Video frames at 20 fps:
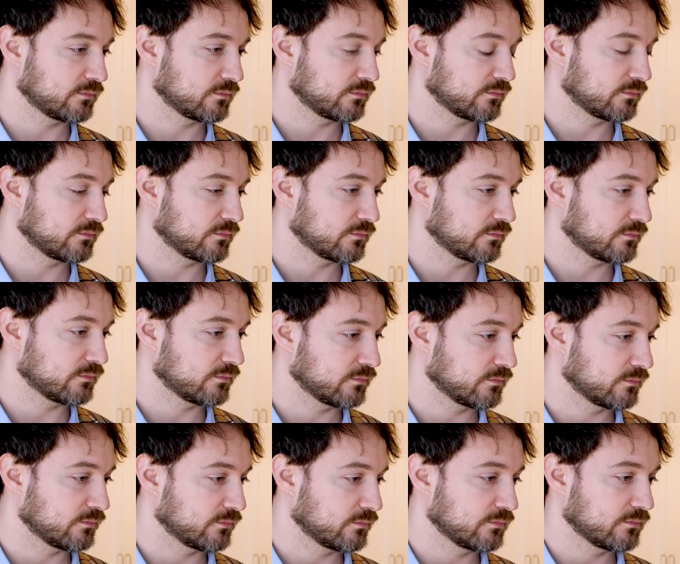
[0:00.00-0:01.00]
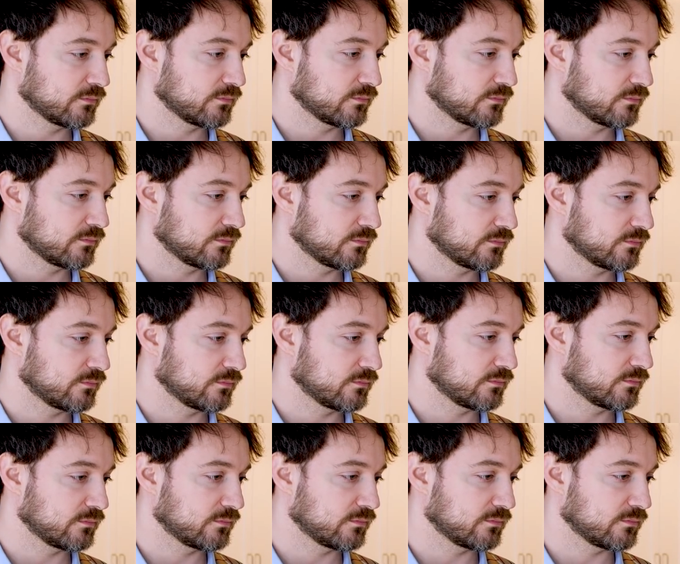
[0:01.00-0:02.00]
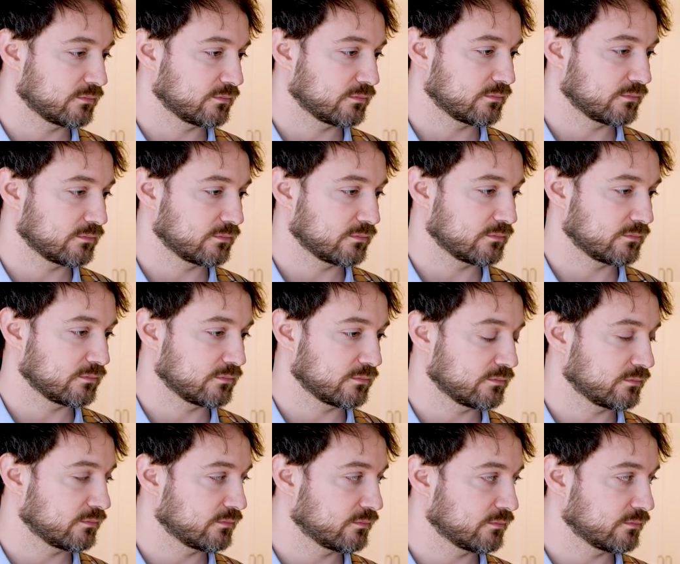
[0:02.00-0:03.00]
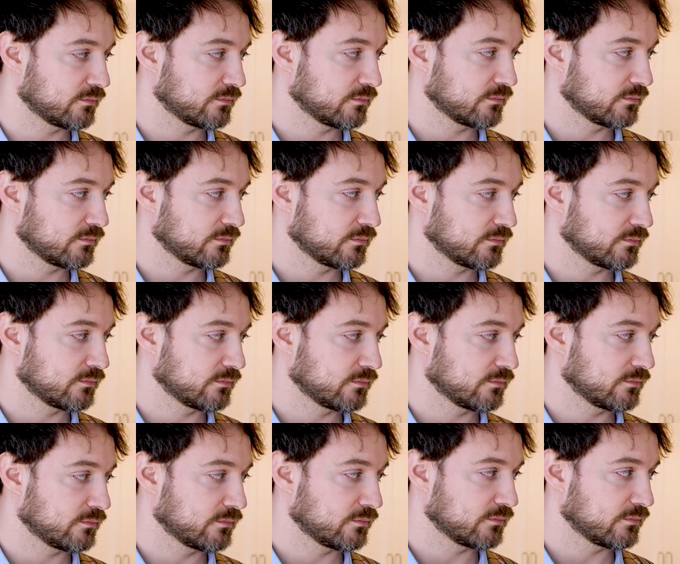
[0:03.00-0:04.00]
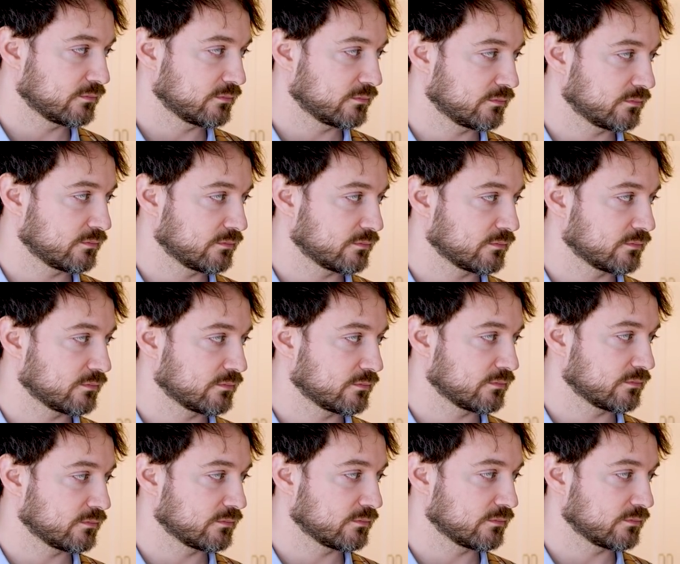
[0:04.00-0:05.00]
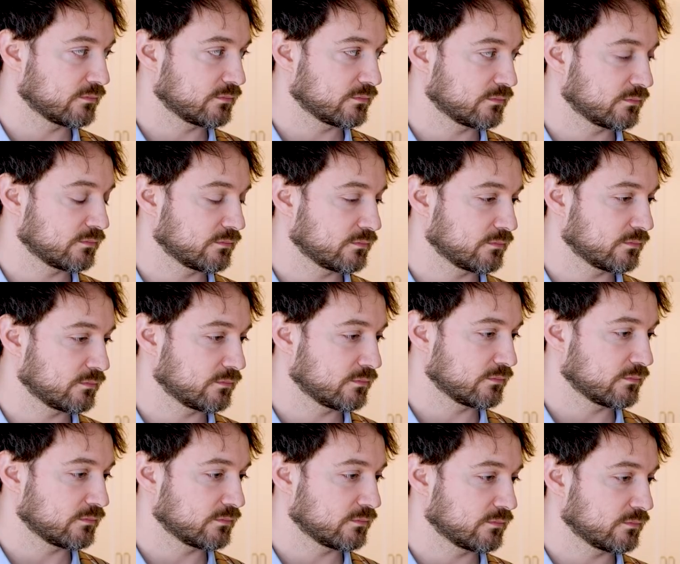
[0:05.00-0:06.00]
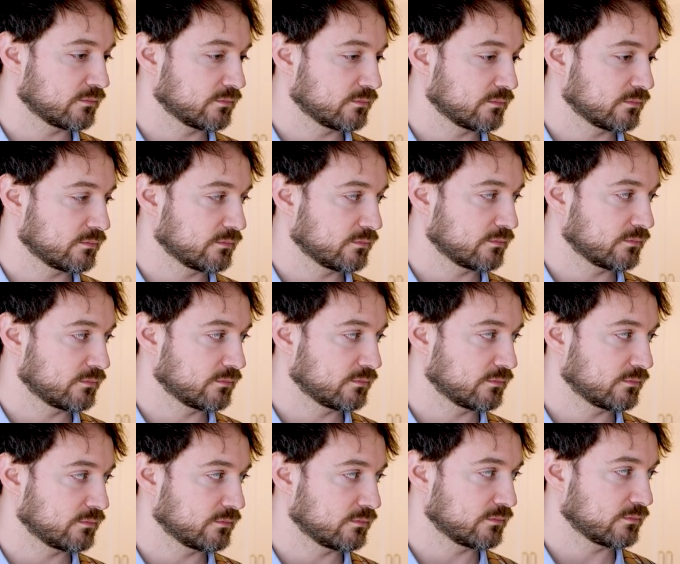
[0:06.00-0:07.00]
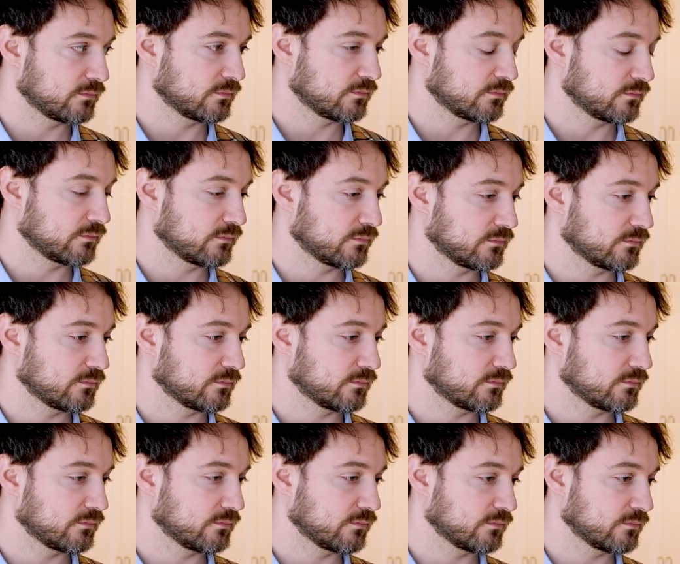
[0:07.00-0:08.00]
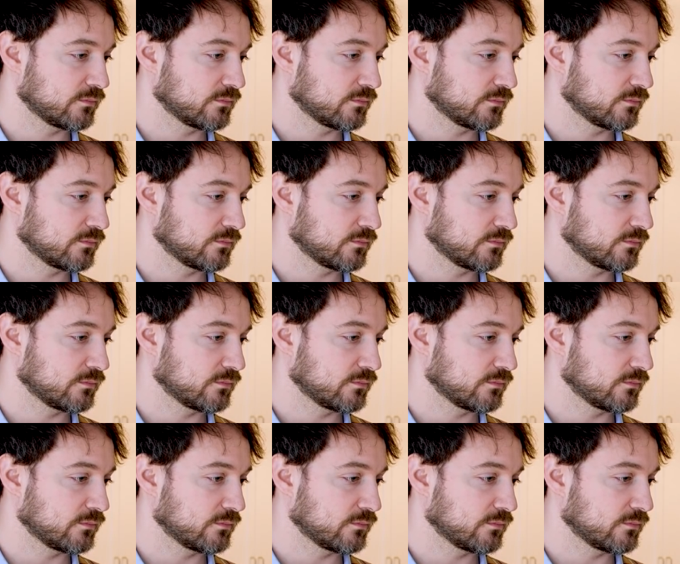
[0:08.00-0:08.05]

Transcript: The person shown says nothing.